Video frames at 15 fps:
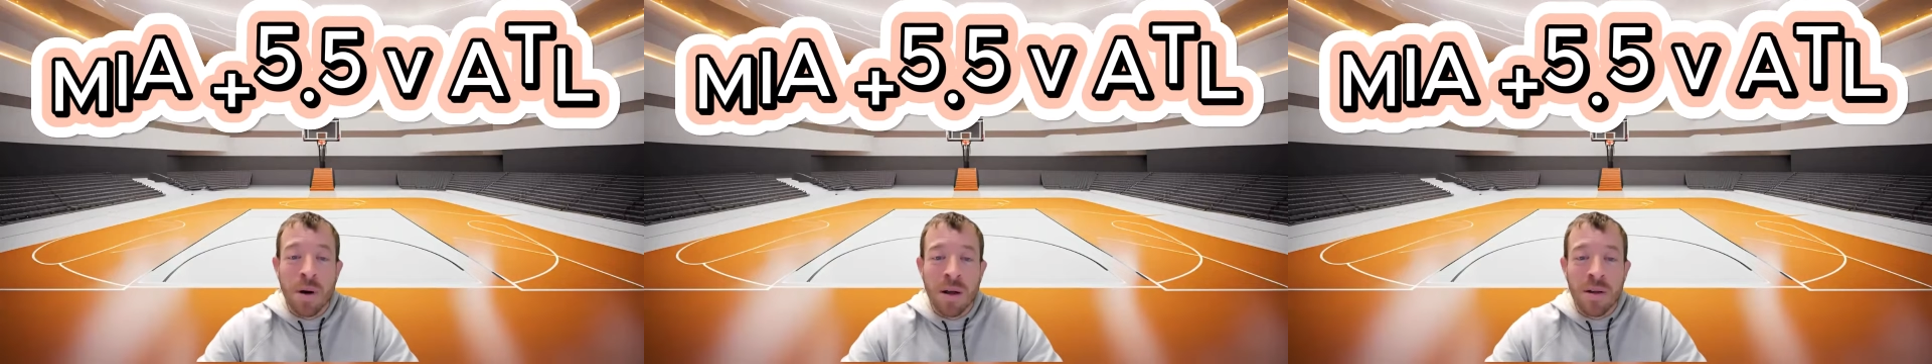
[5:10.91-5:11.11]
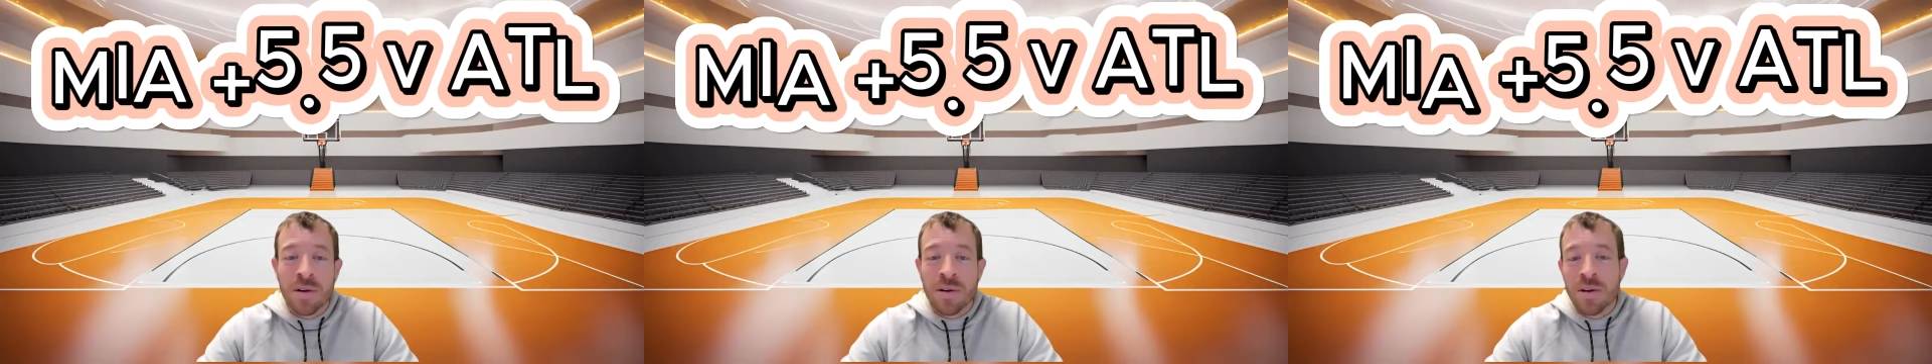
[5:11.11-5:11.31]

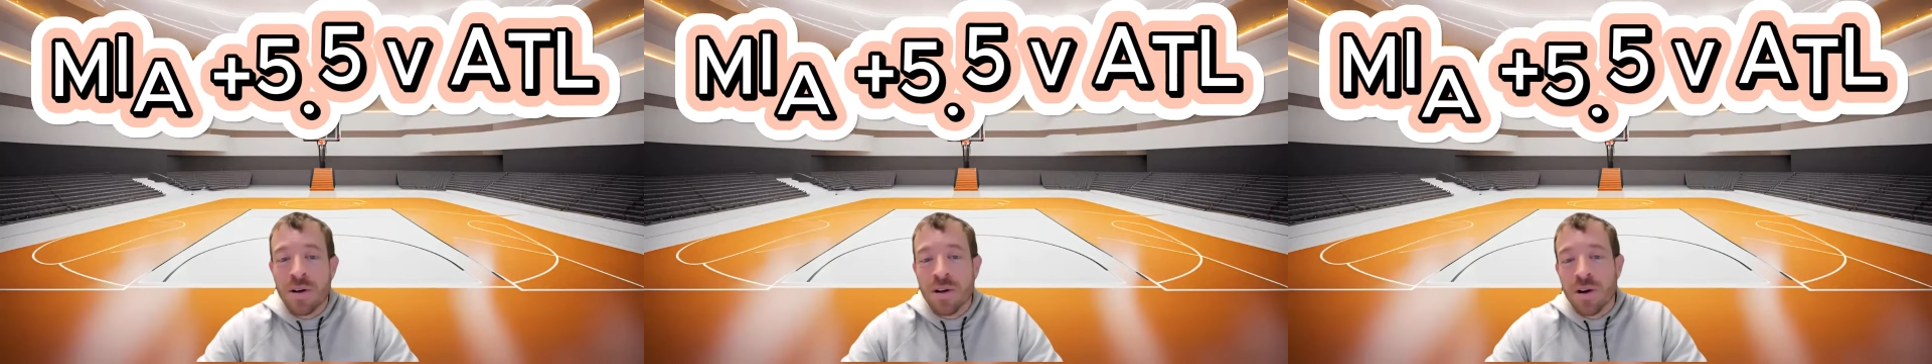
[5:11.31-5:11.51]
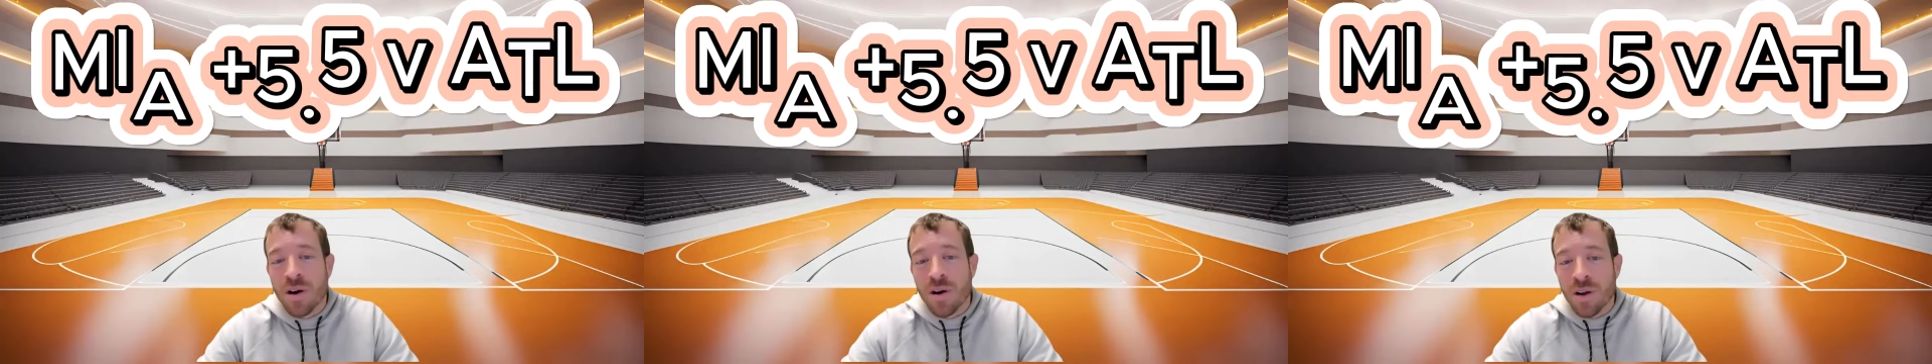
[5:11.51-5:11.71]
Butler
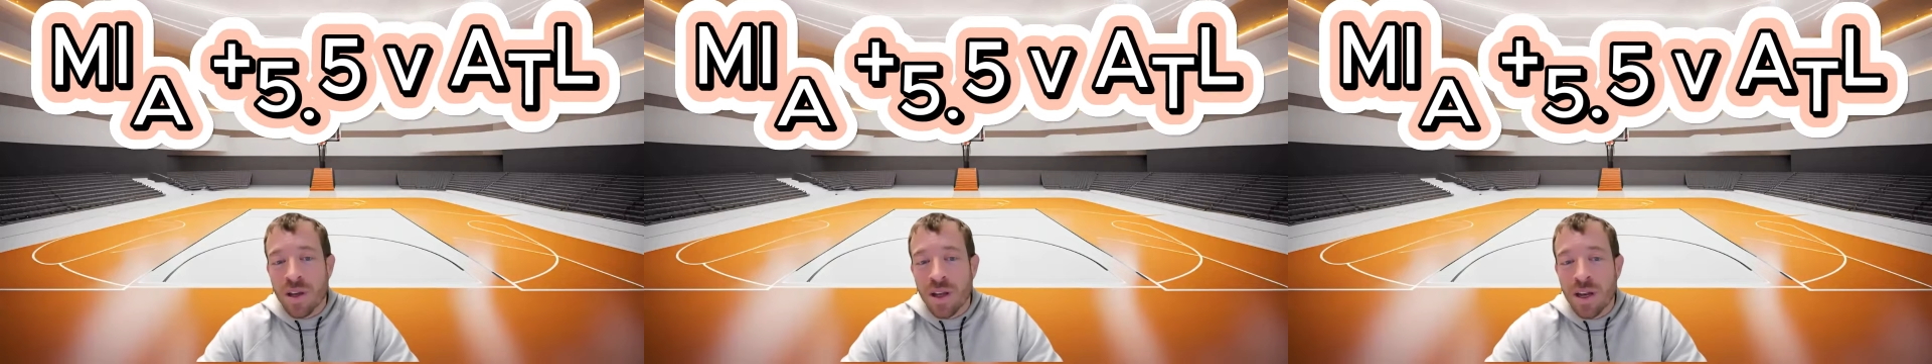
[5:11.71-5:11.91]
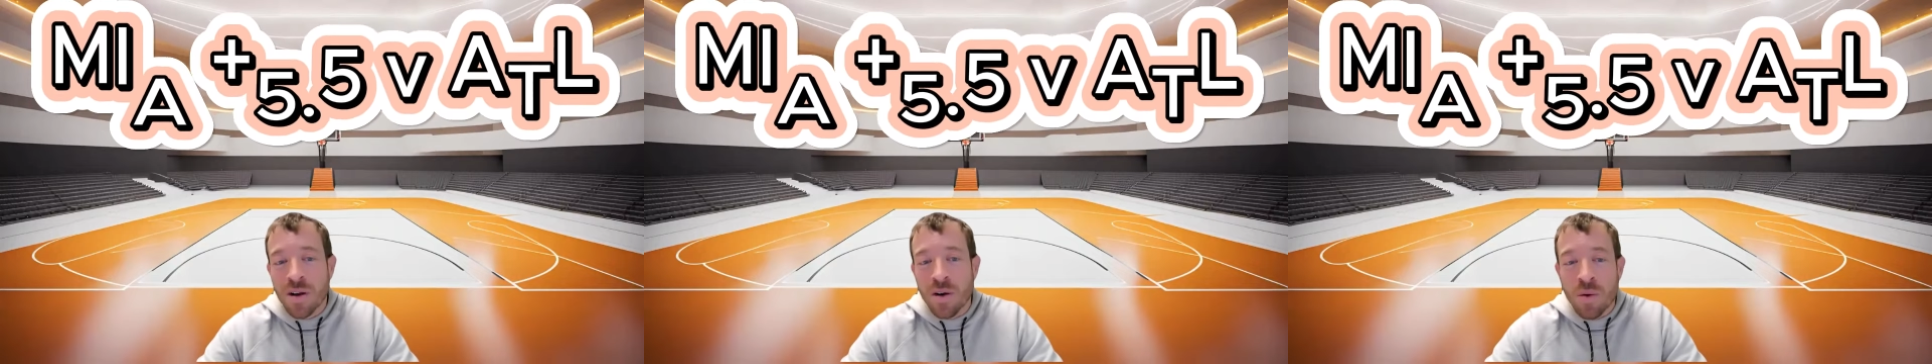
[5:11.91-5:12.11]
are
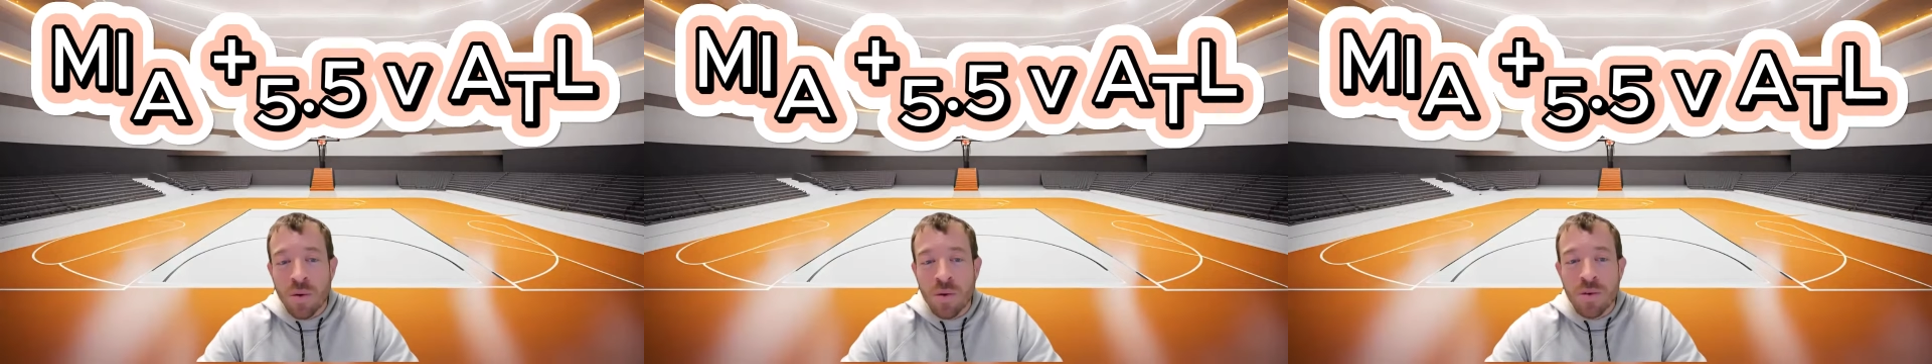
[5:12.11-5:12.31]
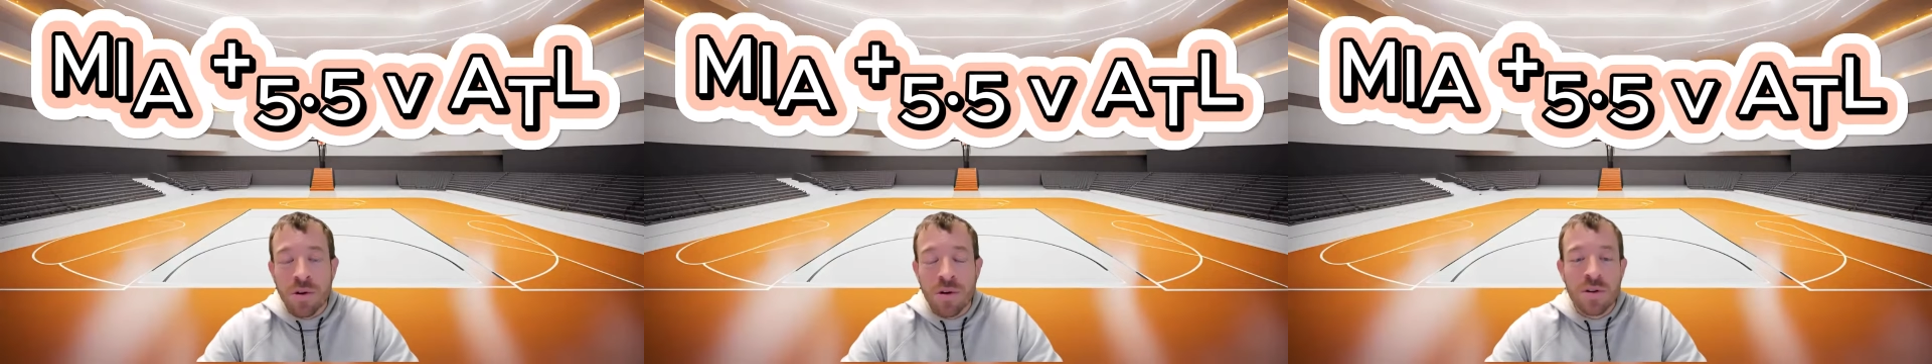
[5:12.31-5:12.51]
getting
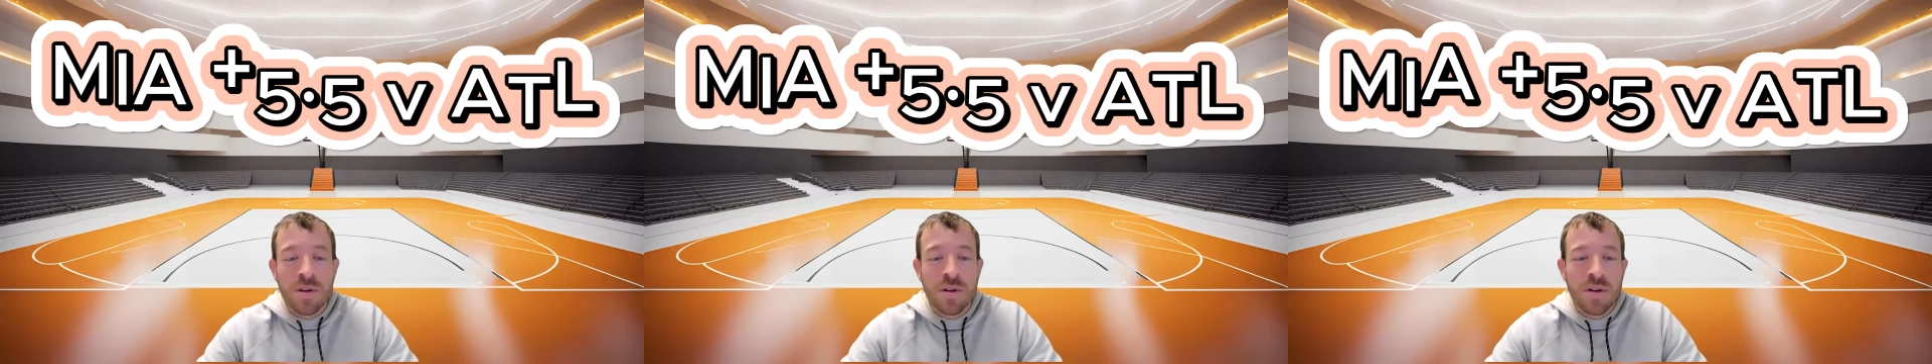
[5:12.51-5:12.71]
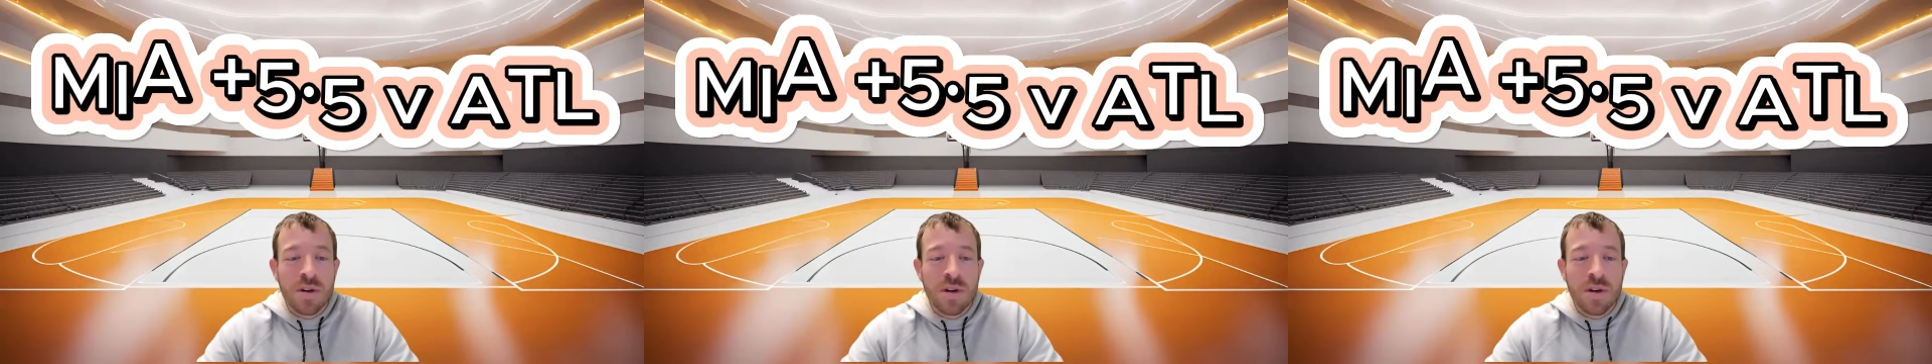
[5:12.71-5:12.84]
older,